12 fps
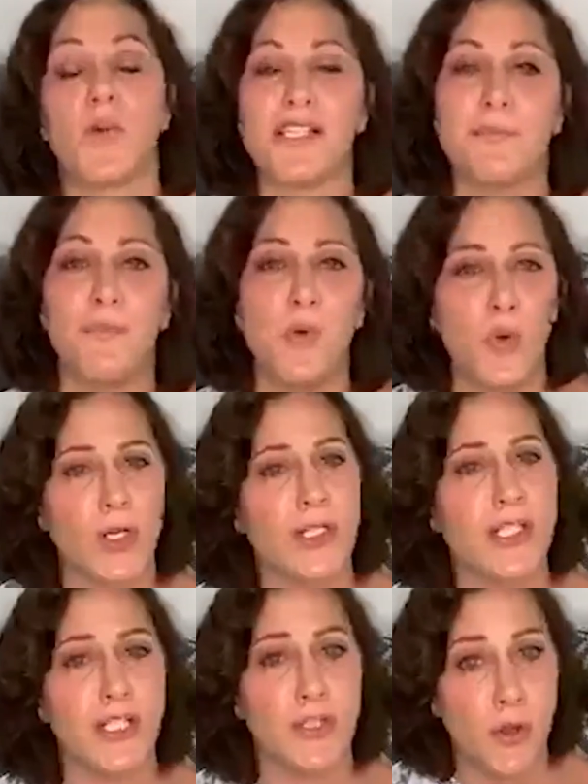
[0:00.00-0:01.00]
And what's
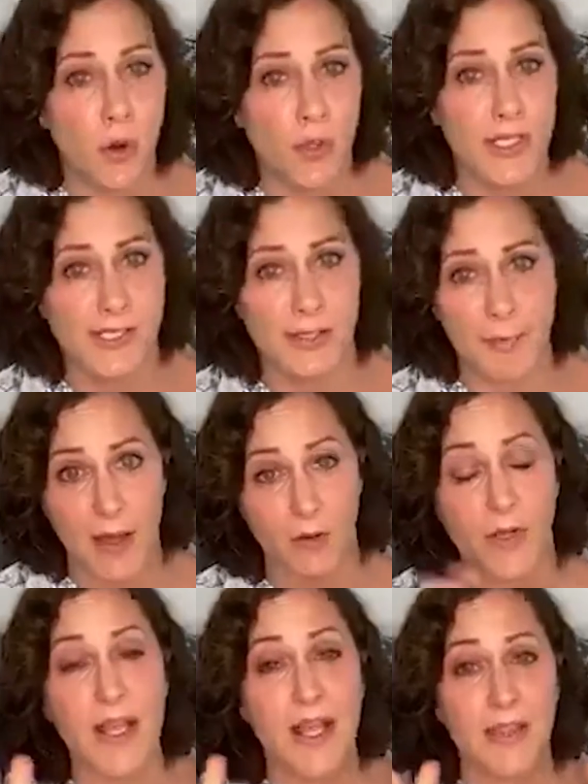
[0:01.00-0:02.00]
important to notice
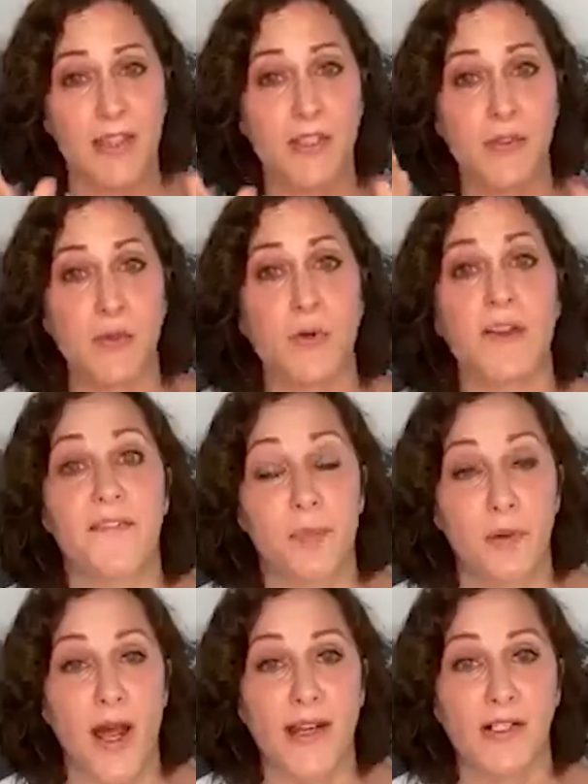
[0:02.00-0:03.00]
about the story
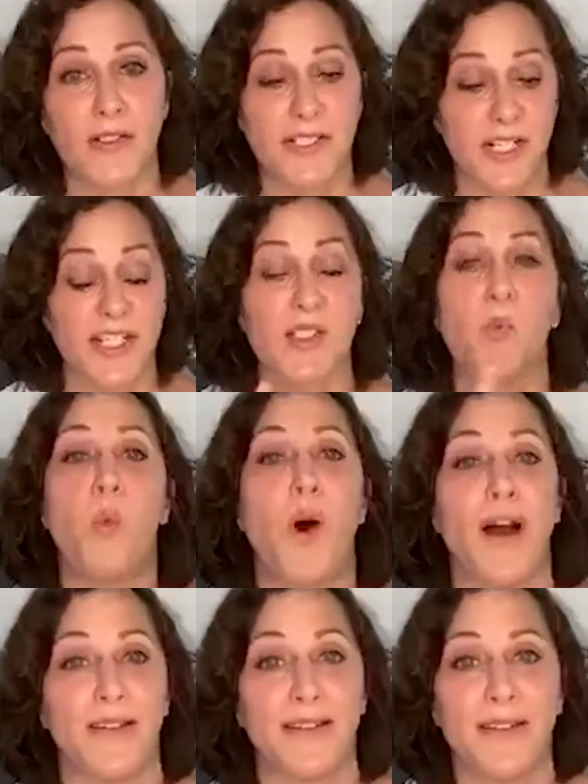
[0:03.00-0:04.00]
of the prodigal son is,
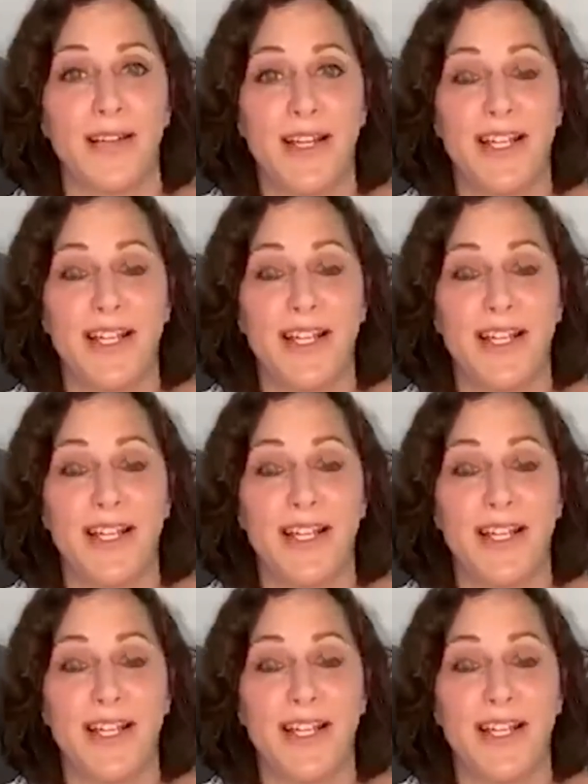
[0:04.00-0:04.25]
one,